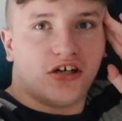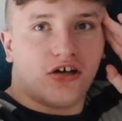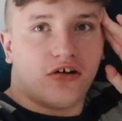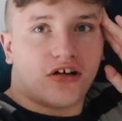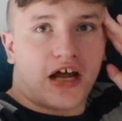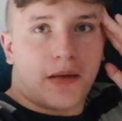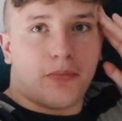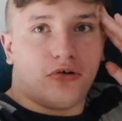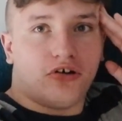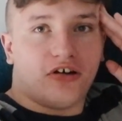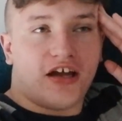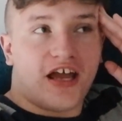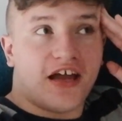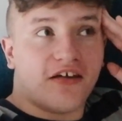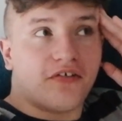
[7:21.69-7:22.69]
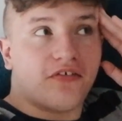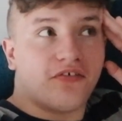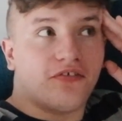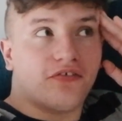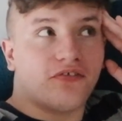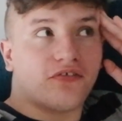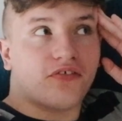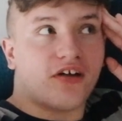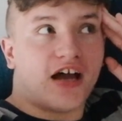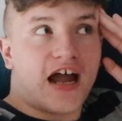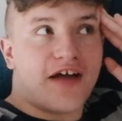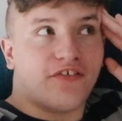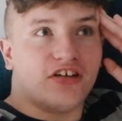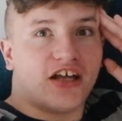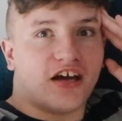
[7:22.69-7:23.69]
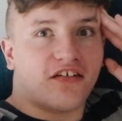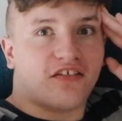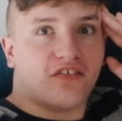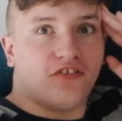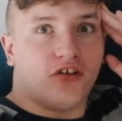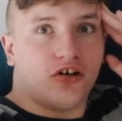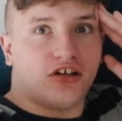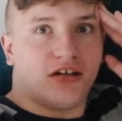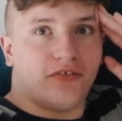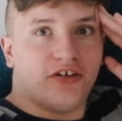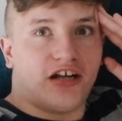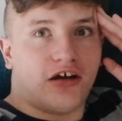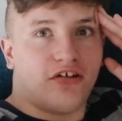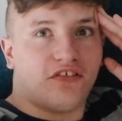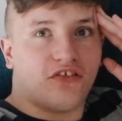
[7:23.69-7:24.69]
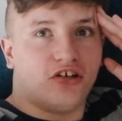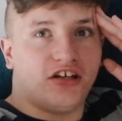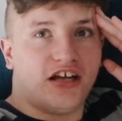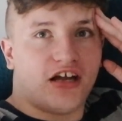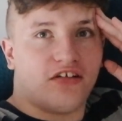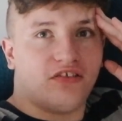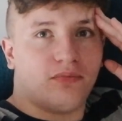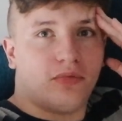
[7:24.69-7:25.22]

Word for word: Okay, but if I have a next vlog, so right now it's not the end,